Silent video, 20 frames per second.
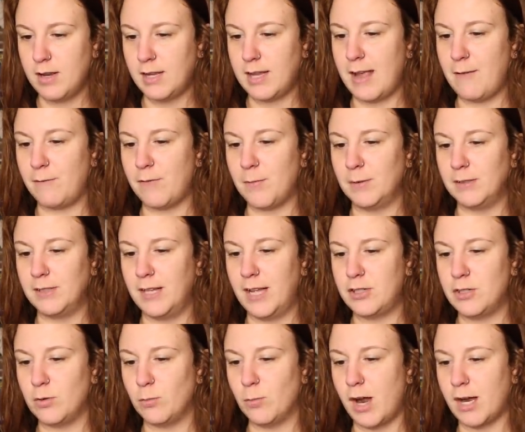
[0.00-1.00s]
came from the
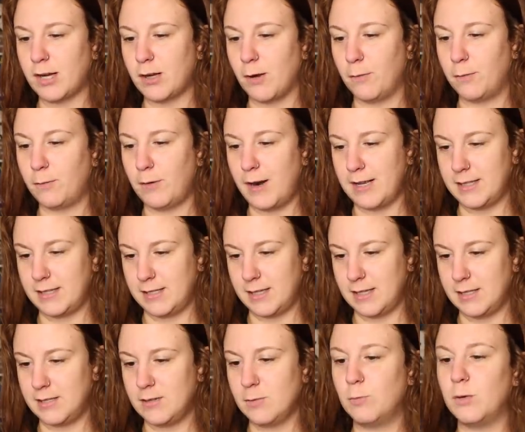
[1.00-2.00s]
legend Rocco
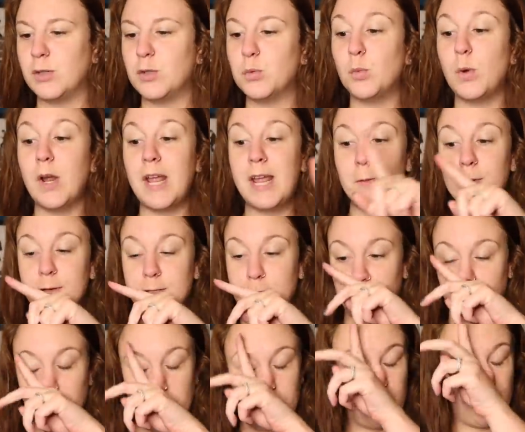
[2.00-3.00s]
Francis, which he was
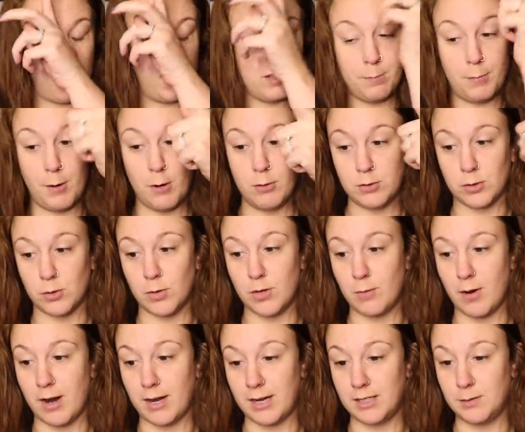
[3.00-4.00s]
the dude on the poster
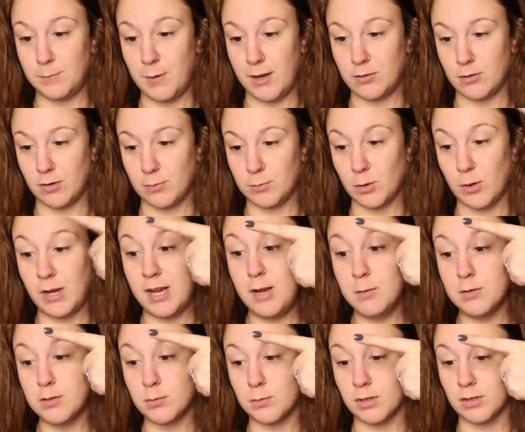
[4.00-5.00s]
in Rocky's bedroom. So
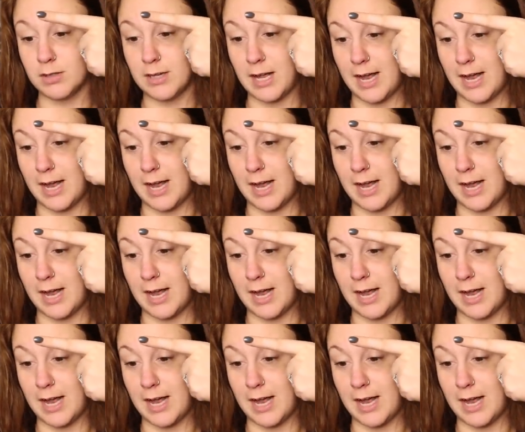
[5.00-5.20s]
he was a real